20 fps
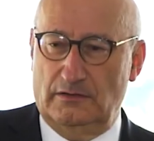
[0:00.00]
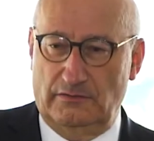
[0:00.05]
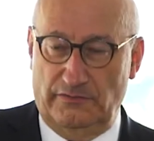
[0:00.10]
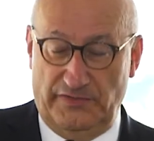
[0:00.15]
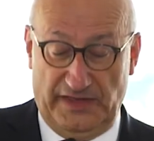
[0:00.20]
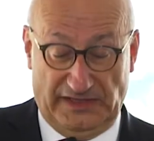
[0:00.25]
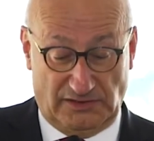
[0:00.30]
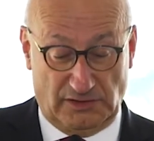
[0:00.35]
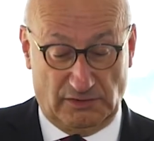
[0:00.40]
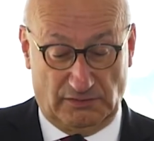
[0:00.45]

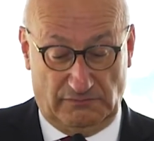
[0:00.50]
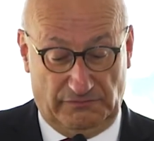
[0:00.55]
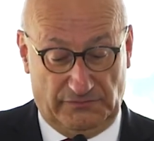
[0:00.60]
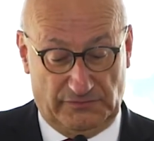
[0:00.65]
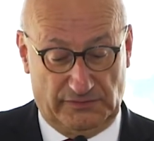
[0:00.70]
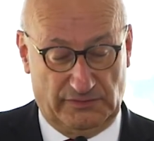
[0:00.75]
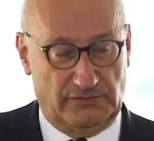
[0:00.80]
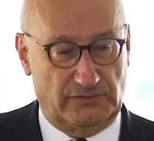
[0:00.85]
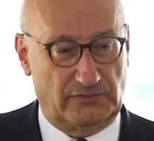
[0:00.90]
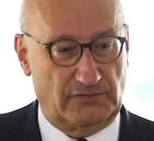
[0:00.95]
That
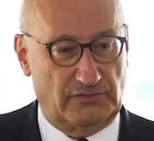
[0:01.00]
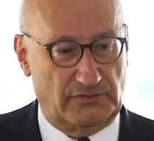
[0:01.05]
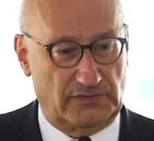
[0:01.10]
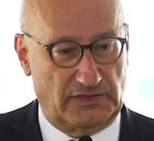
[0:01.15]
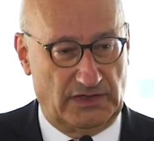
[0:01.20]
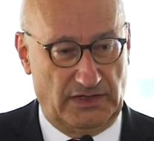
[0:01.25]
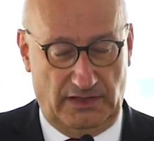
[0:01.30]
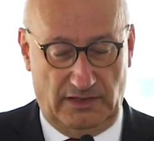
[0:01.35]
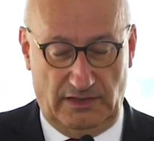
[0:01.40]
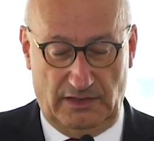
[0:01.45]
conference
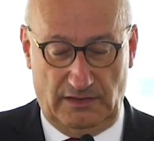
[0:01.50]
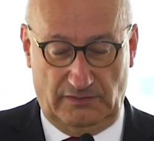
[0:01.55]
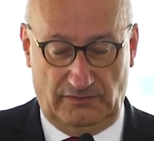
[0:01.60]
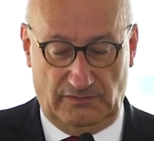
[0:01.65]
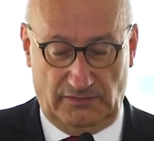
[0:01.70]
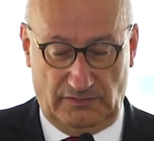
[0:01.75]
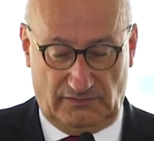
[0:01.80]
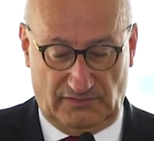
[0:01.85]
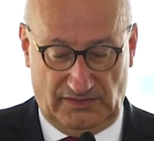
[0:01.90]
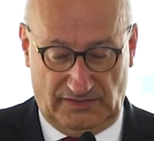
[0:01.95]

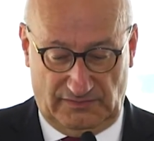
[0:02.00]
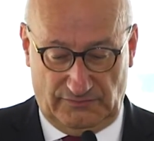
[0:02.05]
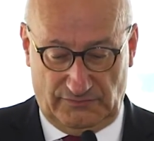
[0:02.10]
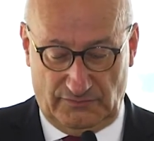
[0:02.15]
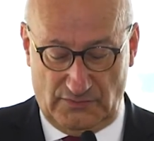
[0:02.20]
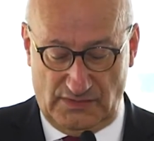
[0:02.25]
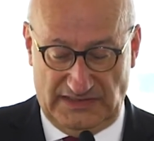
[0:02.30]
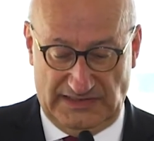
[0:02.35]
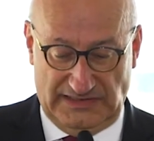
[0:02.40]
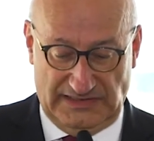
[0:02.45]

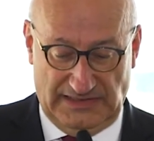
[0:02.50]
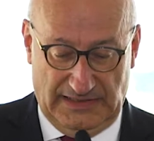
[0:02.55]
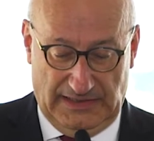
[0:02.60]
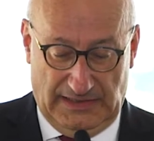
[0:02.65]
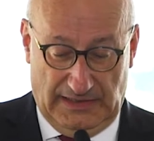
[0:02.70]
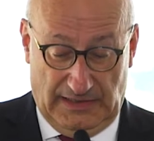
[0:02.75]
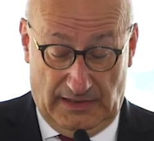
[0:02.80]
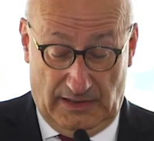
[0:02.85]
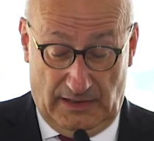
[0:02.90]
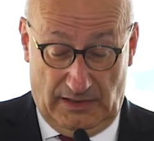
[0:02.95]
successfully
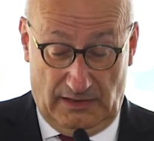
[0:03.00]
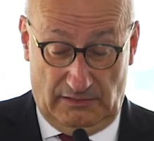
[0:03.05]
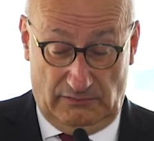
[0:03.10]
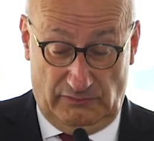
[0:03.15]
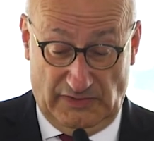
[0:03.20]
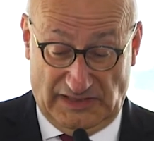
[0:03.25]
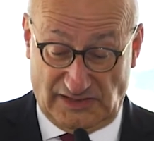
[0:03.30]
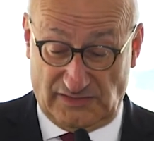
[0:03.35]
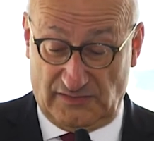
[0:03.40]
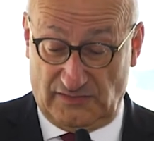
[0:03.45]

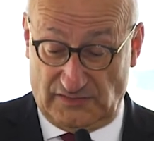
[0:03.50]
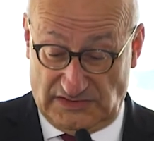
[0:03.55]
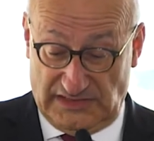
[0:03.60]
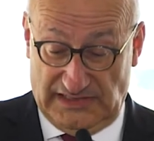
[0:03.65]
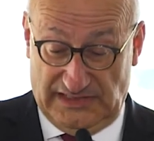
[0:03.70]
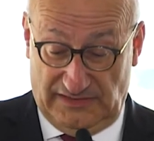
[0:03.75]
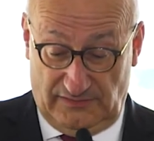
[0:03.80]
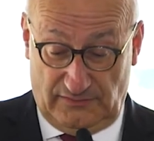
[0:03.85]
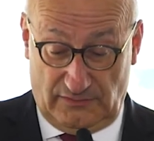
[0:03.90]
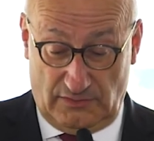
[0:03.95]
reached
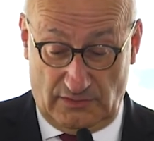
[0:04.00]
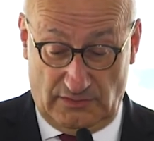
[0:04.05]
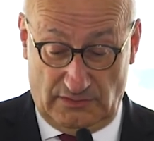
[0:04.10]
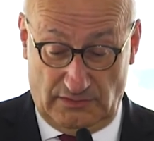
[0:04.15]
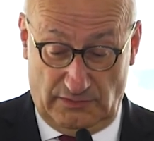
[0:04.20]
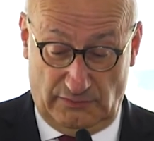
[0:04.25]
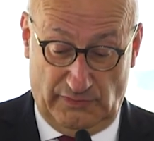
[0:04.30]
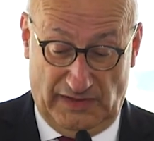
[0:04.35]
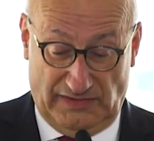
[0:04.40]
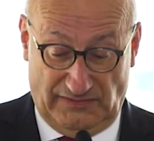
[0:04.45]
its
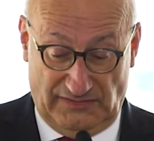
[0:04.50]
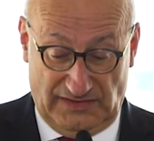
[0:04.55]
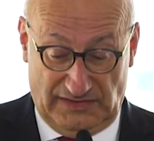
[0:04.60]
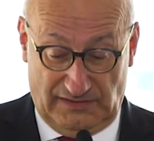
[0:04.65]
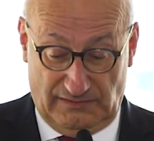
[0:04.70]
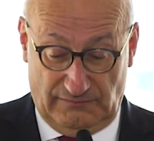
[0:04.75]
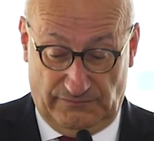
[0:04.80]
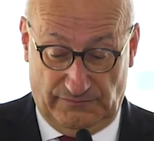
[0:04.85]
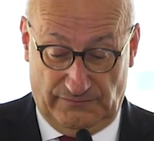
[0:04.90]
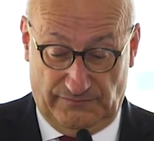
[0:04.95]
goal,
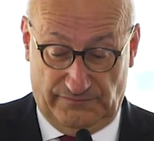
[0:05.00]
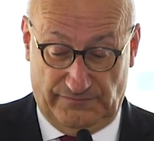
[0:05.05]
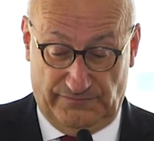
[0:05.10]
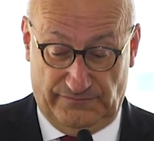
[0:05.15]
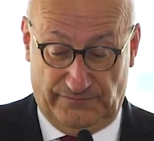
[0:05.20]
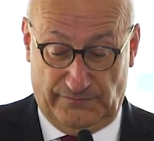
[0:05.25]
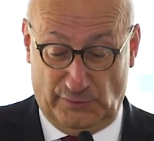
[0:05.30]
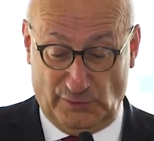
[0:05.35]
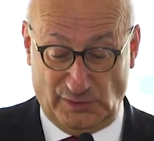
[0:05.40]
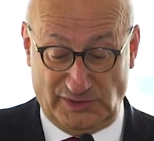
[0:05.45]
raising
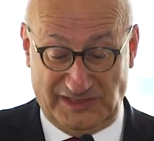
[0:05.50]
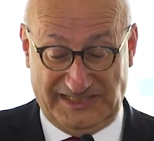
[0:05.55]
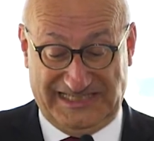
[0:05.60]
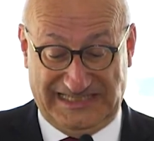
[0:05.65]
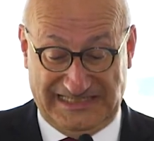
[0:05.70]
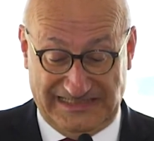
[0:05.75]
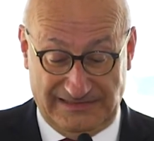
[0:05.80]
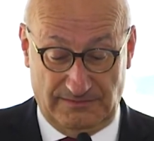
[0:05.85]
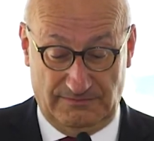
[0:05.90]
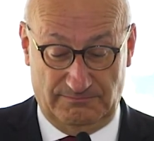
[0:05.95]

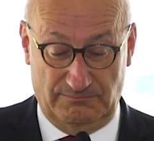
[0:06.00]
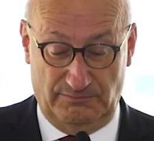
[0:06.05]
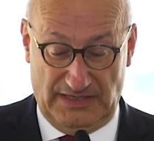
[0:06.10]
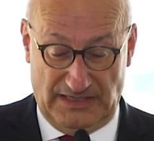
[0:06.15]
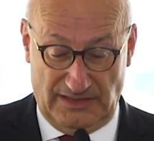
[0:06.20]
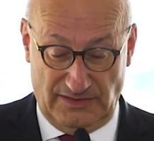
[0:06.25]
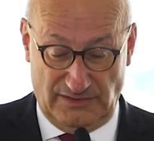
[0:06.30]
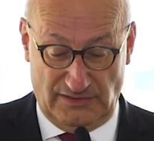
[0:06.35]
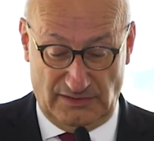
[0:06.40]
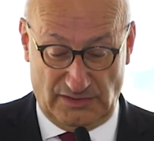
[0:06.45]
$14
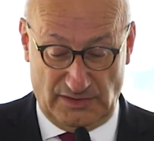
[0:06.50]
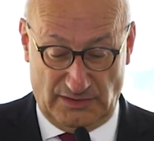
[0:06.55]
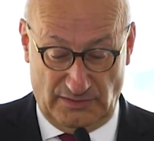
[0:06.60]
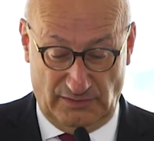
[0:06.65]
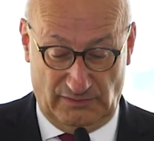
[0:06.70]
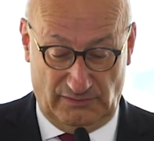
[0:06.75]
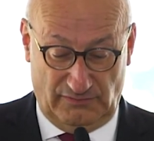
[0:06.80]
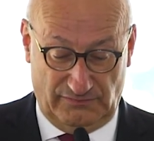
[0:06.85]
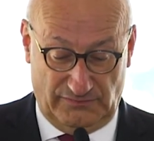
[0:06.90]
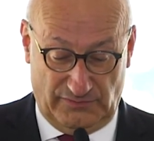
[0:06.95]
billion
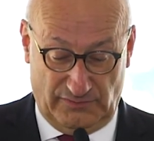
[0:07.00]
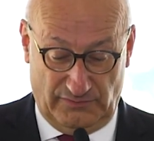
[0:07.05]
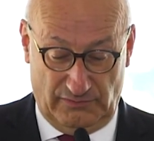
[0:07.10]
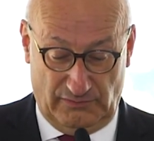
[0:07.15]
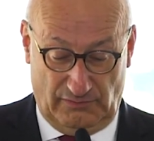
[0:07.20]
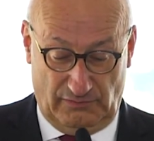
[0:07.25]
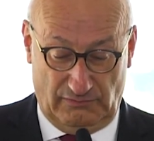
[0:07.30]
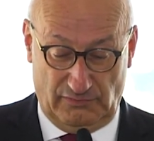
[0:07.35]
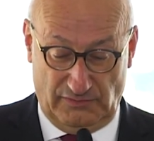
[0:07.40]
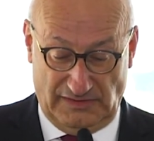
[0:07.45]
for
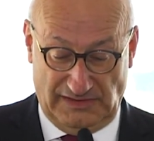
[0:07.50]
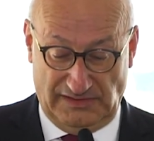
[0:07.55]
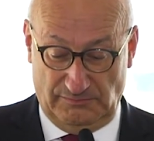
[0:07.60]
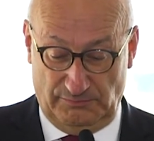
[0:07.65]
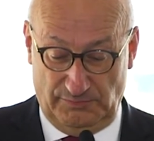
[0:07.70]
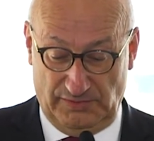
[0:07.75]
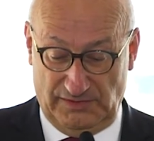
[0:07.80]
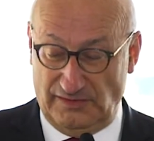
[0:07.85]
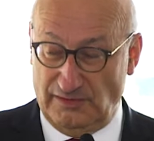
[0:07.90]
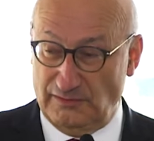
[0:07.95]
the 3-year
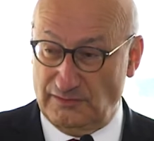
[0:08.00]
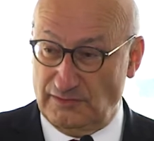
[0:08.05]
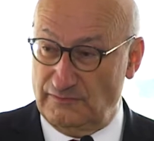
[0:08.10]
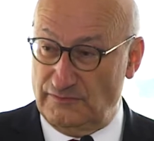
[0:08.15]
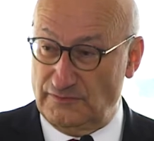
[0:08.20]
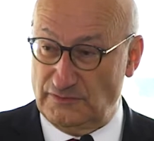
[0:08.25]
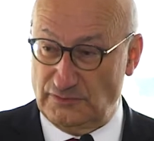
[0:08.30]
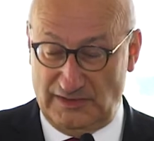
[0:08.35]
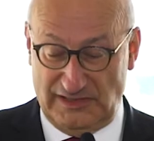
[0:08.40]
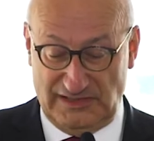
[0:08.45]
period
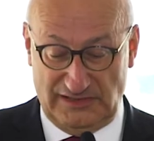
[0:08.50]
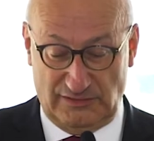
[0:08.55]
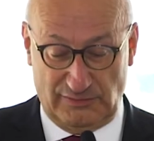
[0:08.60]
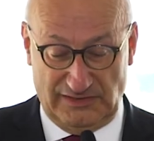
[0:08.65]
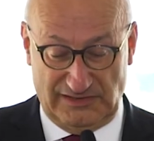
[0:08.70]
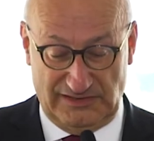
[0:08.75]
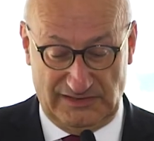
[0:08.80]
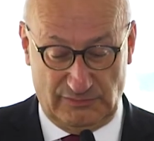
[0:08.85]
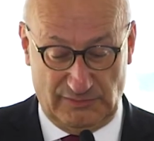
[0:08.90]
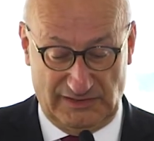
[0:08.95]
of
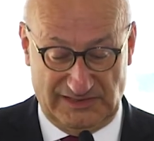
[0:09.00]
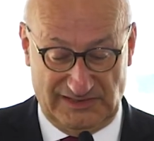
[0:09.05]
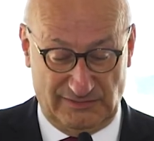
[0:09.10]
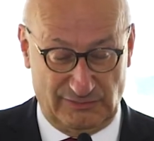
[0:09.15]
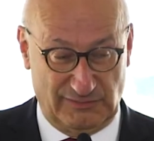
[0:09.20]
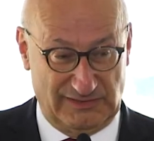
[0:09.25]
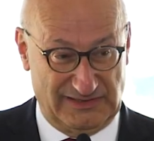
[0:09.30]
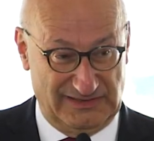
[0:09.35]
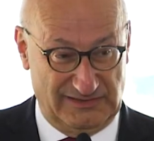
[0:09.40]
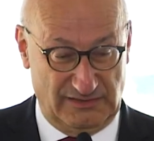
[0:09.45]

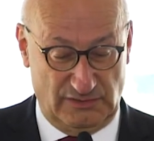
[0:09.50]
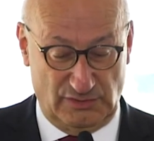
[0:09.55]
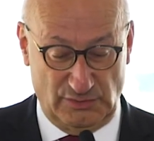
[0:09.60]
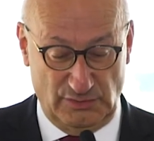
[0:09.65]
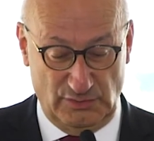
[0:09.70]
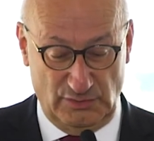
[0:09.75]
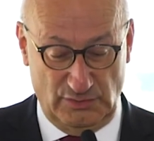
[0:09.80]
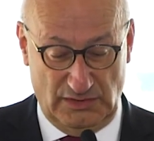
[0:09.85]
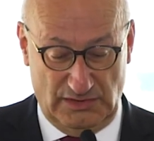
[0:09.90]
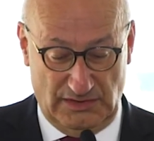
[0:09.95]

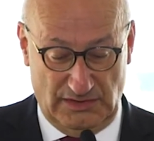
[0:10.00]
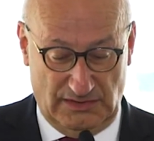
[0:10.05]
2020-2022.